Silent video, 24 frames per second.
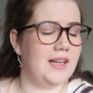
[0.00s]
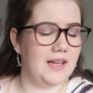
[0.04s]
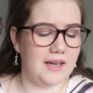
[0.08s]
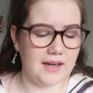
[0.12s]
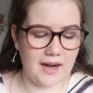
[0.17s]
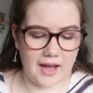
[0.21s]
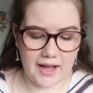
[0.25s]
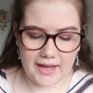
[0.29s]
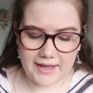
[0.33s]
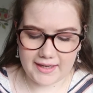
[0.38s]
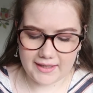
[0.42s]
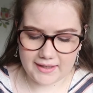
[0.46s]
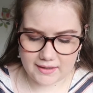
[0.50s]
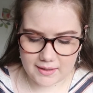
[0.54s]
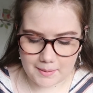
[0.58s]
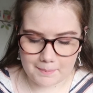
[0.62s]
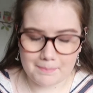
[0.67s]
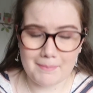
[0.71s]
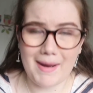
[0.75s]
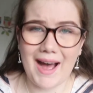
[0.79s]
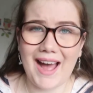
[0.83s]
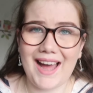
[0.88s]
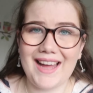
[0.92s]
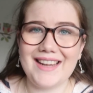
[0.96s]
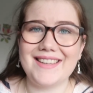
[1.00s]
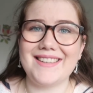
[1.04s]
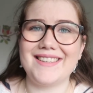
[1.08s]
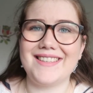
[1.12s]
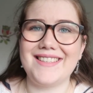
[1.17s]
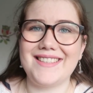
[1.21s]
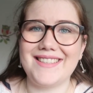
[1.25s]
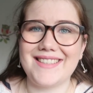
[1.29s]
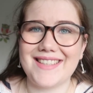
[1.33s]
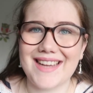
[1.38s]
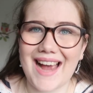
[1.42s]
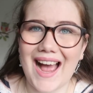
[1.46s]
Like, man
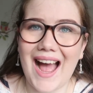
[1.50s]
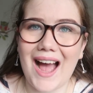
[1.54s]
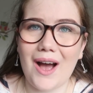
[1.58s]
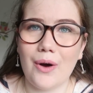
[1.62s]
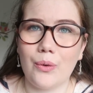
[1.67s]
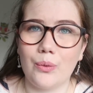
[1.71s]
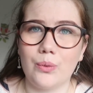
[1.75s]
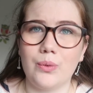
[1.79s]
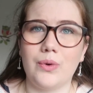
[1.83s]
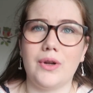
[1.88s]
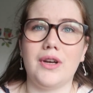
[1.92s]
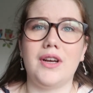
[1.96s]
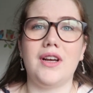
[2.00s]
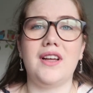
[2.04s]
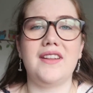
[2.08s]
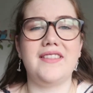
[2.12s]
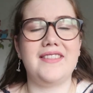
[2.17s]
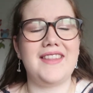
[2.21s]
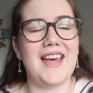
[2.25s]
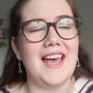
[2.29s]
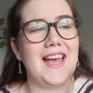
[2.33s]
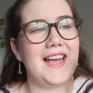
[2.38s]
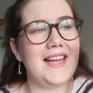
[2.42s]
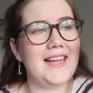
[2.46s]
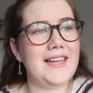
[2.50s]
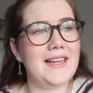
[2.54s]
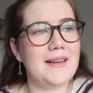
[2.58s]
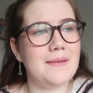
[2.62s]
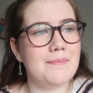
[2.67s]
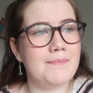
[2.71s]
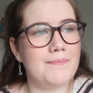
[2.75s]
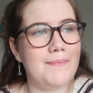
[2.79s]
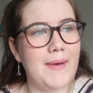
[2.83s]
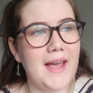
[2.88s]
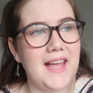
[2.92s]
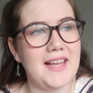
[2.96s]
down. They're
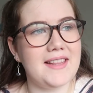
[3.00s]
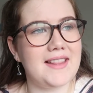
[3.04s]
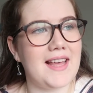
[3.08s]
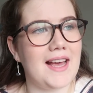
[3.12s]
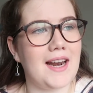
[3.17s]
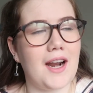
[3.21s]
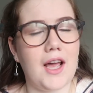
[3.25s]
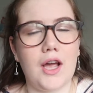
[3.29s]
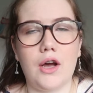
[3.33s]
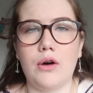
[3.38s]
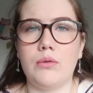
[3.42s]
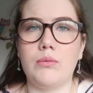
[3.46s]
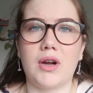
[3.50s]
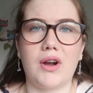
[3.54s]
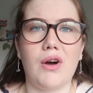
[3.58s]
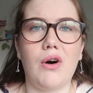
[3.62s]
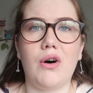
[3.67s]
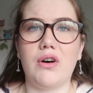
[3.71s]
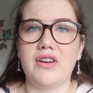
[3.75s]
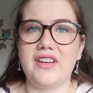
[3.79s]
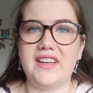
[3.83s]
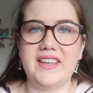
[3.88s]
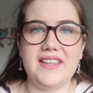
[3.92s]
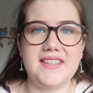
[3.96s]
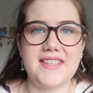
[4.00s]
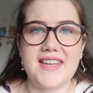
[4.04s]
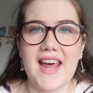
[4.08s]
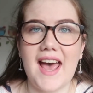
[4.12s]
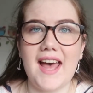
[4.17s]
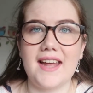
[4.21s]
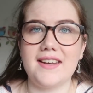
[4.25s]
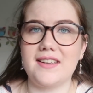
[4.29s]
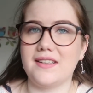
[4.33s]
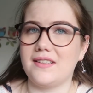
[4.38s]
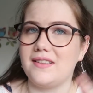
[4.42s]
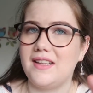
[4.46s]
like, oh my god, he's
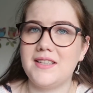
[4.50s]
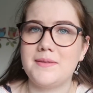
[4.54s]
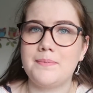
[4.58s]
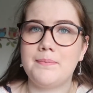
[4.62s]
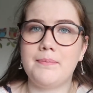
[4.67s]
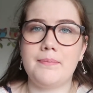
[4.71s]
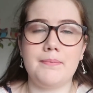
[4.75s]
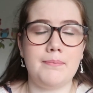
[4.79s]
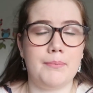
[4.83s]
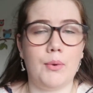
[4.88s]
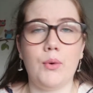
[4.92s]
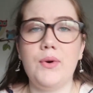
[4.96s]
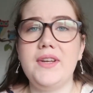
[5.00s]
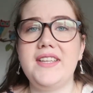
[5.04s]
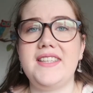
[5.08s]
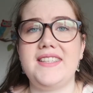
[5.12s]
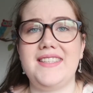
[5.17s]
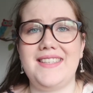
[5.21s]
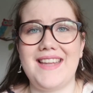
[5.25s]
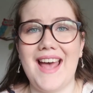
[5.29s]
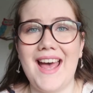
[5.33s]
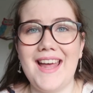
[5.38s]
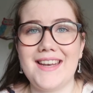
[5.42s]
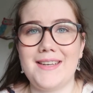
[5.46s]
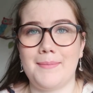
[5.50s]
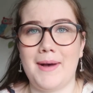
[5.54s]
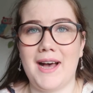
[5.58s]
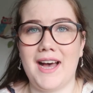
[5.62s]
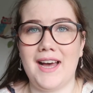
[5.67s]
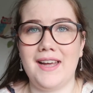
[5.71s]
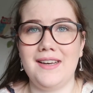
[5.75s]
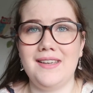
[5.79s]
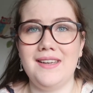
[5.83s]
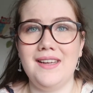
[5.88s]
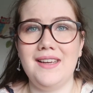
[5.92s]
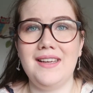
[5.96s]
dead. This boy's dead,
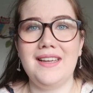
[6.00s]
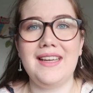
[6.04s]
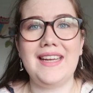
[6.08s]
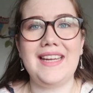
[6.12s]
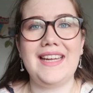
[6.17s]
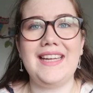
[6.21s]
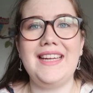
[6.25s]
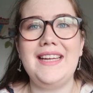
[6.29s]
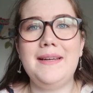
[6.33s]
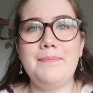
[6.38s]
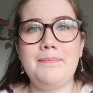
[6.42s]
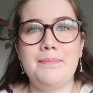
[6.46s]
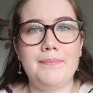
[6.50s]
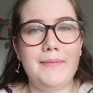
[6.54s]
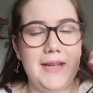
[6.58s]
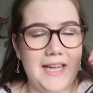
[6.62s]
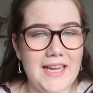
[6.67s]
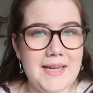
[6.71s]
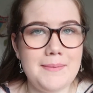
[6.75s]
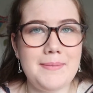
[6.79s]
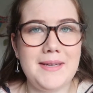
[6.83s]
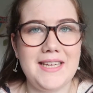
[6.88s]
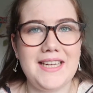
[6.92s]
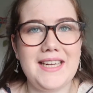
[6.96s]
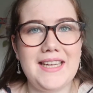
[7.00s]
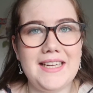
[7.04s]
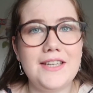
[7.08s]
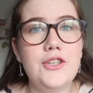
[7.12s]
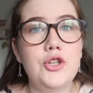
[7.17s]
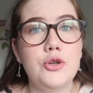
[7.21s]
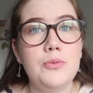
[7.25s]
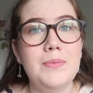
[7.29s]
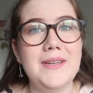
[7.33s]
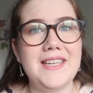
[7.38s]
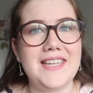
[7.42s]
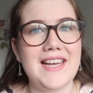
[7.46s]
man. He
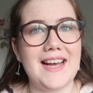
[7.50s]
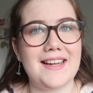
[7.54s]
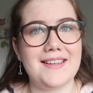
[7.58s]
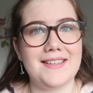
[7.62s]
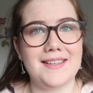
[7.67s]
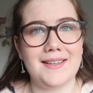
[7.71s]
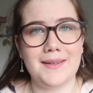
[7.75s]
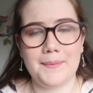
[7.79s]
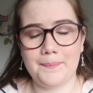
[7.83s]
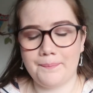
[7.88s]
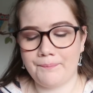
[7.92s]
do be dead.